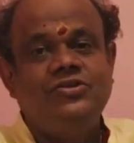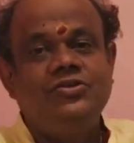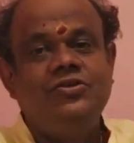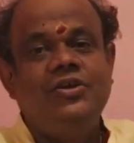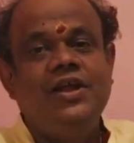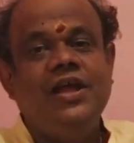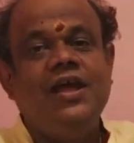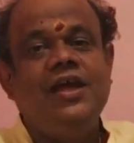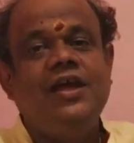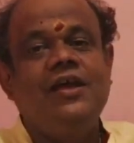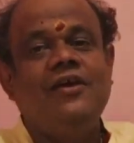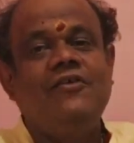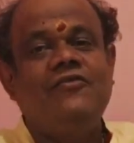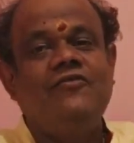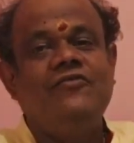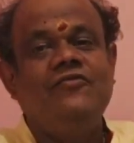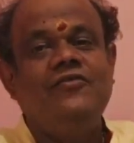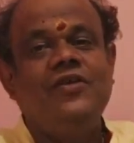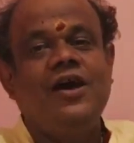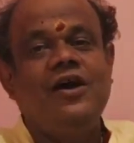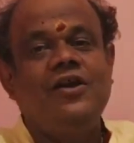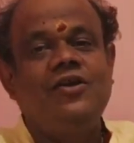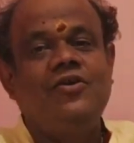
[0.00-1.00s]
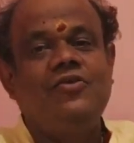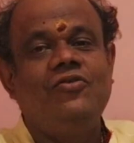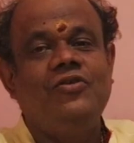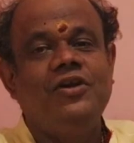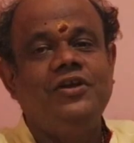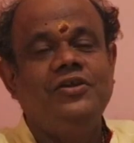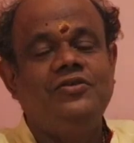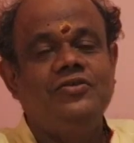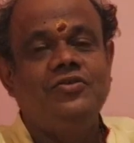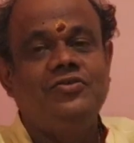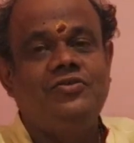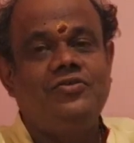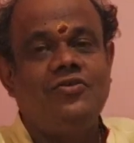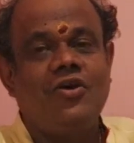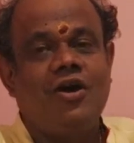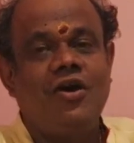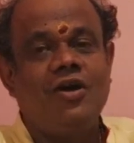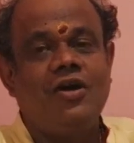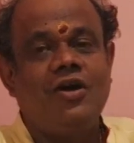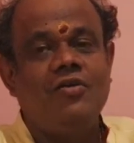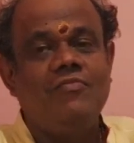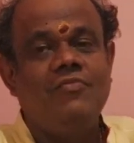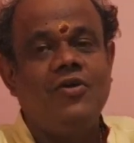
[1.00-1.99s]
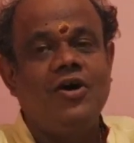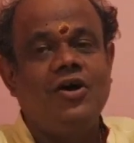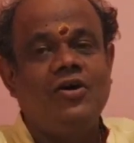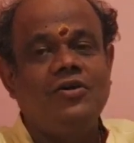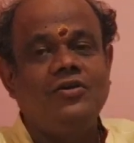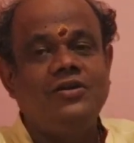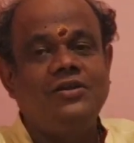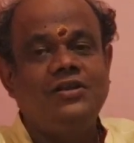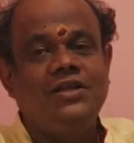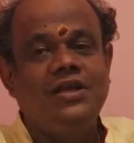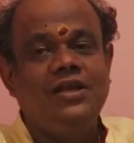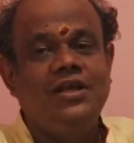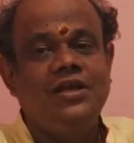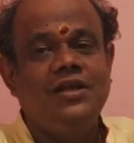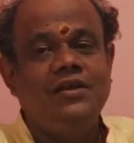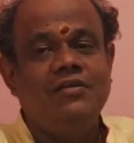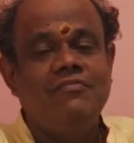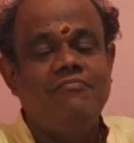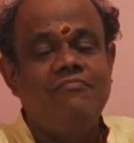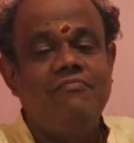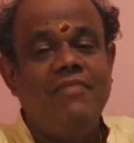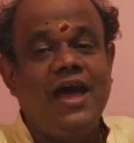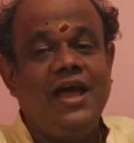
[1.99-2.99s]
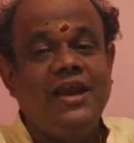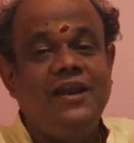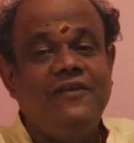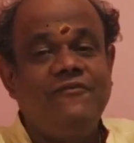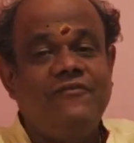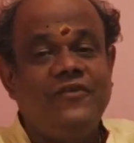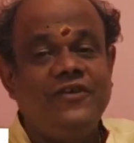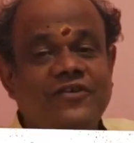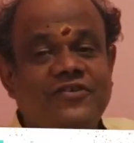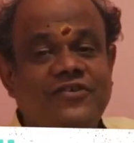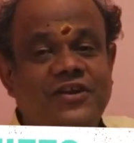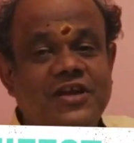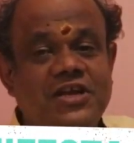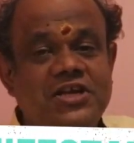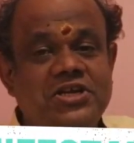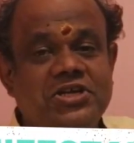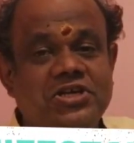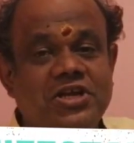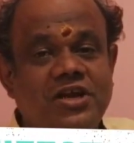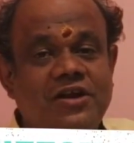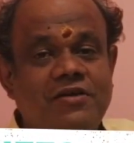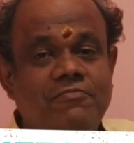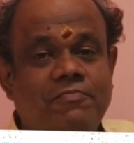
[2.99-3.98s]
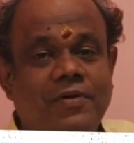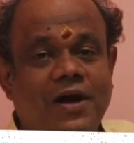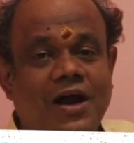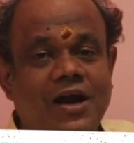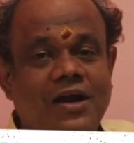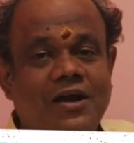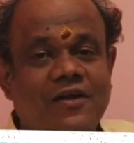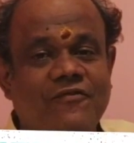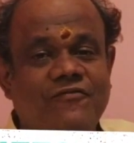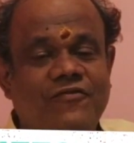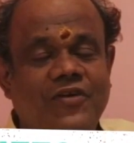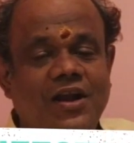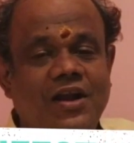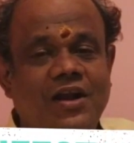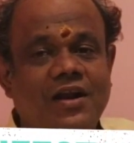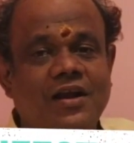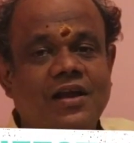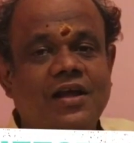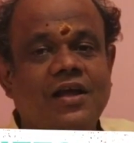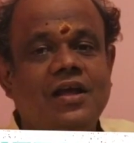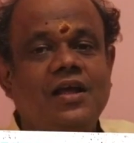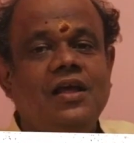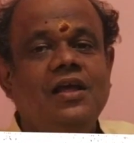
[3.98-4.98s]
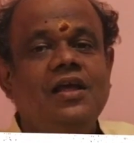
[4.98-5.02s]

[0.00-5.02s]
Today we are going to talk about the manifestation part of it,